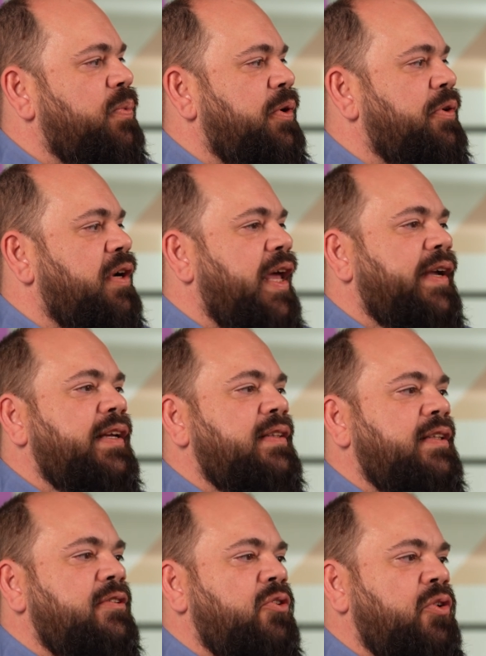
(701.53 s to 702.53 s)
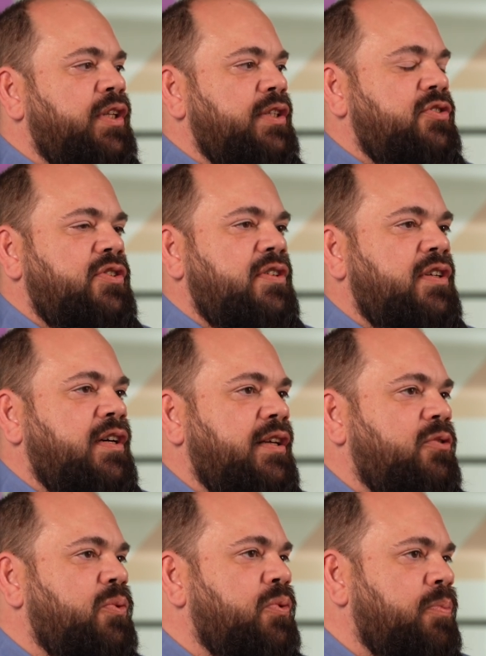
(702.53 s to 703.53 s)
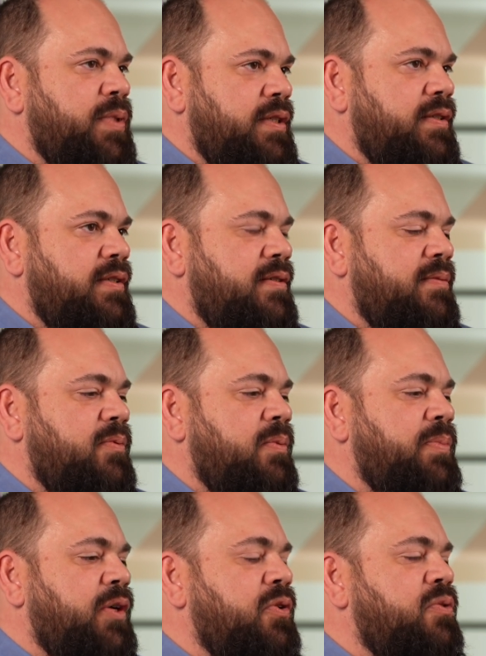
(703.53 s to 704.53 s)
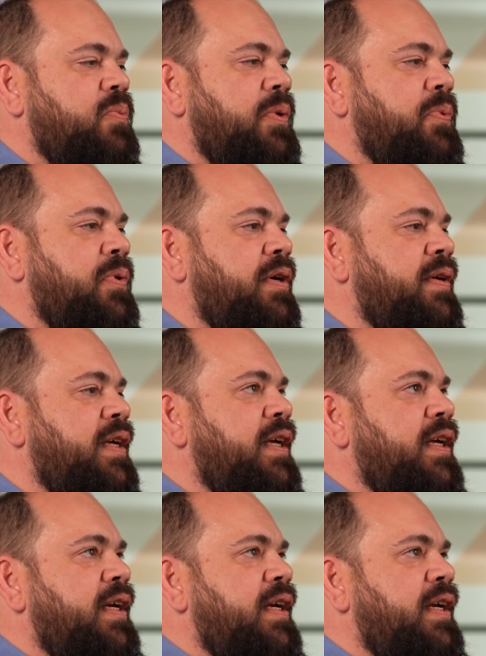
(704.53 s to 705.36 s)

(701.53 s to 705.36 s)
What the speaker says: We were lacking the knowledge to do business because we were